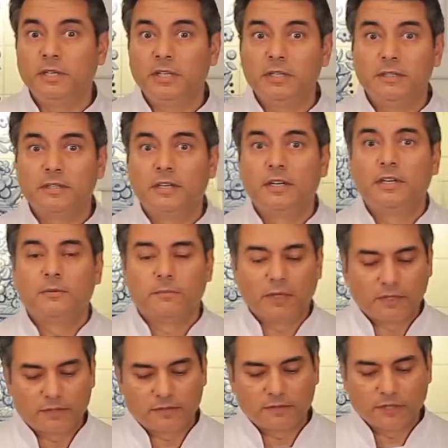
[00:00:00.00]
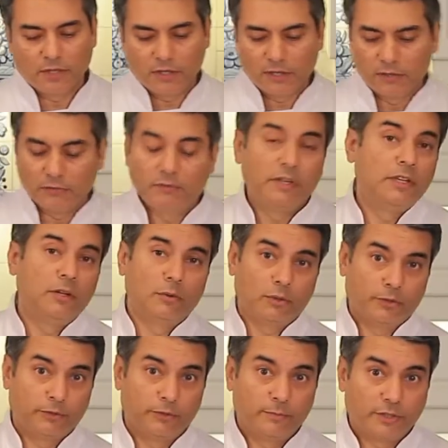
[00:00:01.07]
meat because you really don't
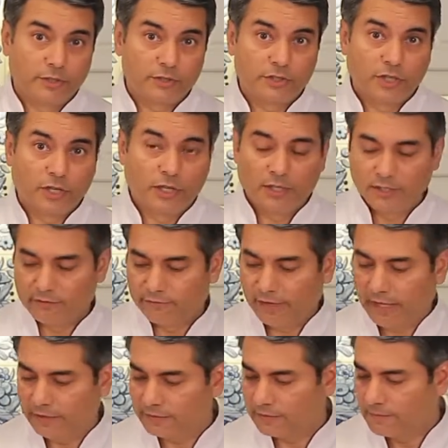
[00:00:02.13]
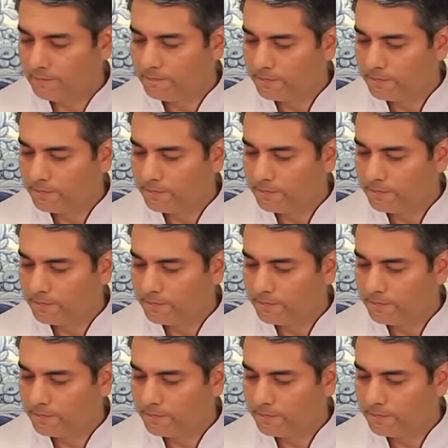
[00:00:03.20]
want too much fat.